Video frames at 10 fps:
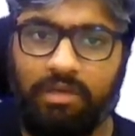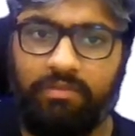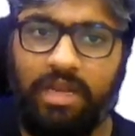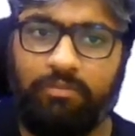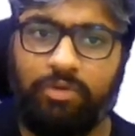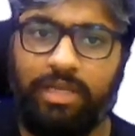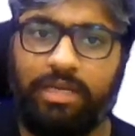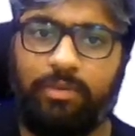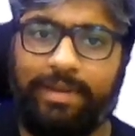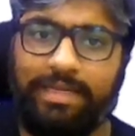where I would
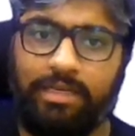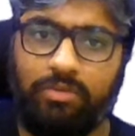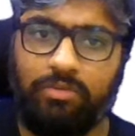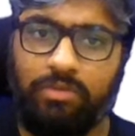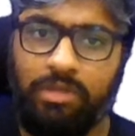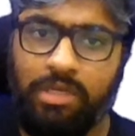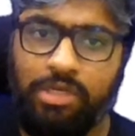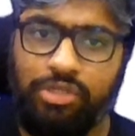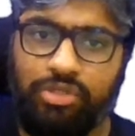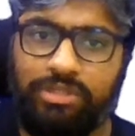get 22?
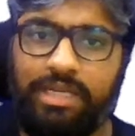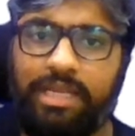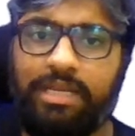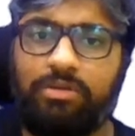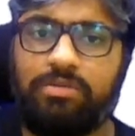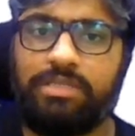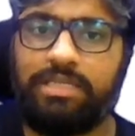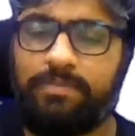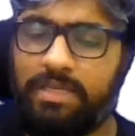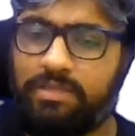So 3 into
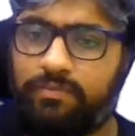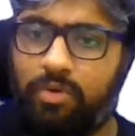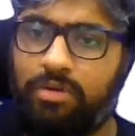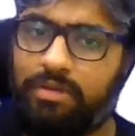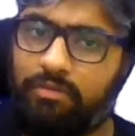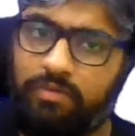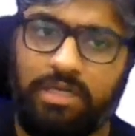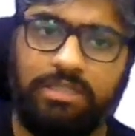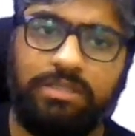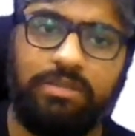6 plus 4
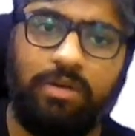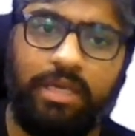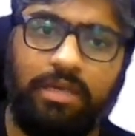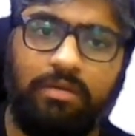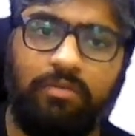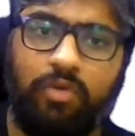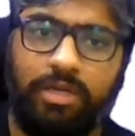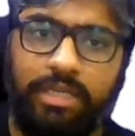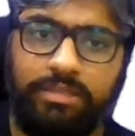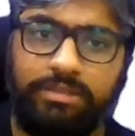works. Okay.
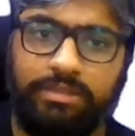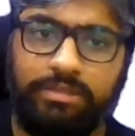What else?